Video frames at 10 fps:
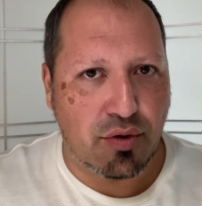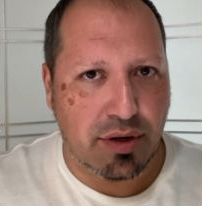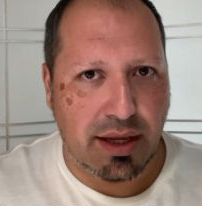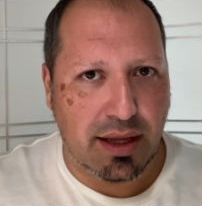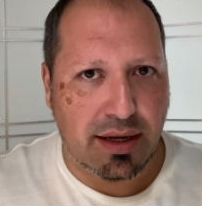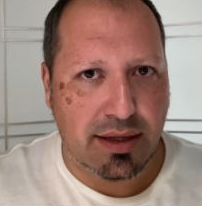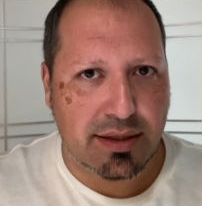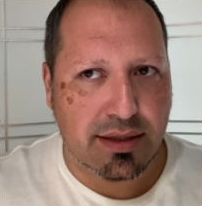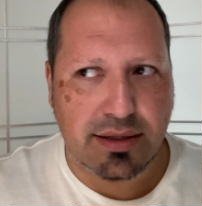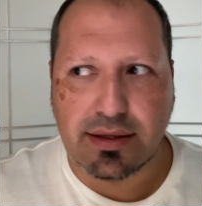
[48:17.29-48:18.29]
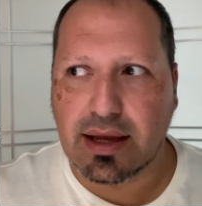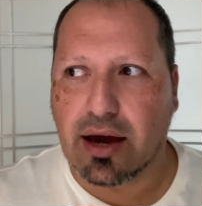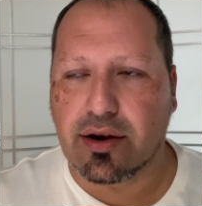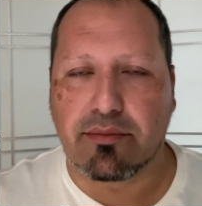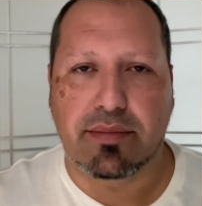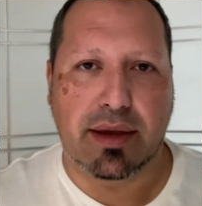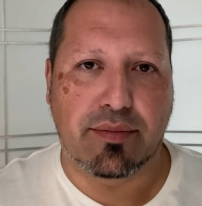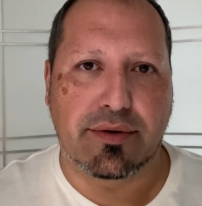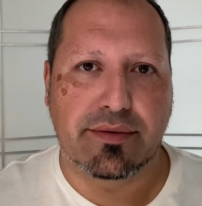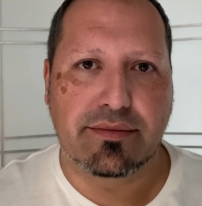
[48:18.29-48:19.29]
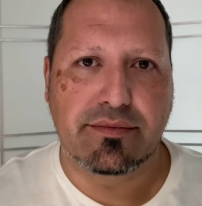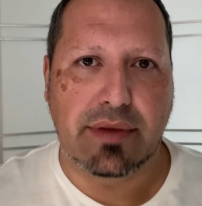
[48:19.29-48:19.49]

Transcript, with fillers: moodiness out on people.